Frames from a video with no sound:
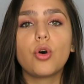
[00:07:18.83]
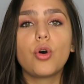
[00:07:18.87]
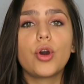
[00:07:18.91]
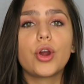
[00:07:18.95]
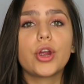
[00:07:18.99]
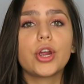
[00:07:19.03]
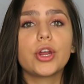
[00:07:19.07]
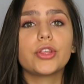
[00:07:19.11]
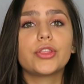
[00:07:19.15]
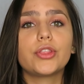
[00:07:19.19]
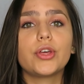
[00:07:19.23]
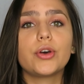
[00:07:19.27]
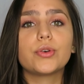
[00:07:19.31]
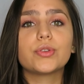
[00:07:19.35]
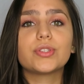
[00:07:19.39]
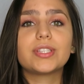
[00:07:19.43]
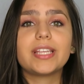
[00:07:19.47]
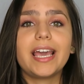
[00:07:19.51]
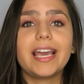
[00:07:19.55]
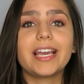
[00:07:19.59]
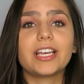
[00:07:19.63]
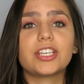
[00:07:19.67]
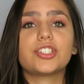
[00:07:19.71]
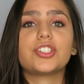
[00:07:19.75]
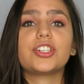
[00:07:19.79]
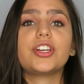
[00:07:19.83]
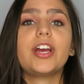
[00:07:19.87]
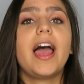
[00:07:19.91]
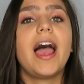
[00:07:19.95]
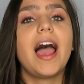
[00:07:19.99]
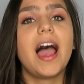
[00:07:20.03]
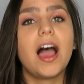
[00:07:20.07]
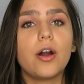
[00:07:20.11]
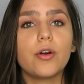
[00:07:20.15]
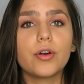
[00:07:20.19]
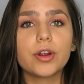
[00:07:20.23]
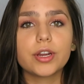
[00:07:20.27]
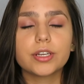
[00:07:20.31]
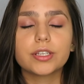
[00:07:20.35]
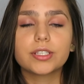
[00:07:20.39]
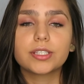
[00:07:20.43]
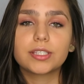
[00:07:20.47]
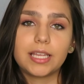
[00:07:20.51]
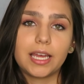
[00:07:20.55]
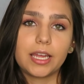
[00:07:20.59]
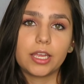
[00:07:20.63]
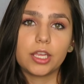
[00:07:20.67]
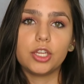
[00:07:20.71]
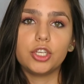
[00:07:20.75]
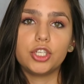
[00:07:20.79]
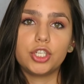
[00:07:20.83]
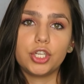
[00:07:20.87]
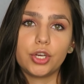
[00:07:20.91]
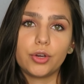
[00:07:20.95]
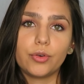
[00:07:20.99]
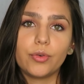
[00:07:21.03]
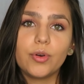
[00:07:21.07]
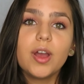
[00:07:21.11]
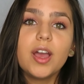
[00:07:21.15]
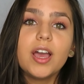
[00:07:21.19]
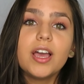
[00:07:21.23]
or those extra hours that you do.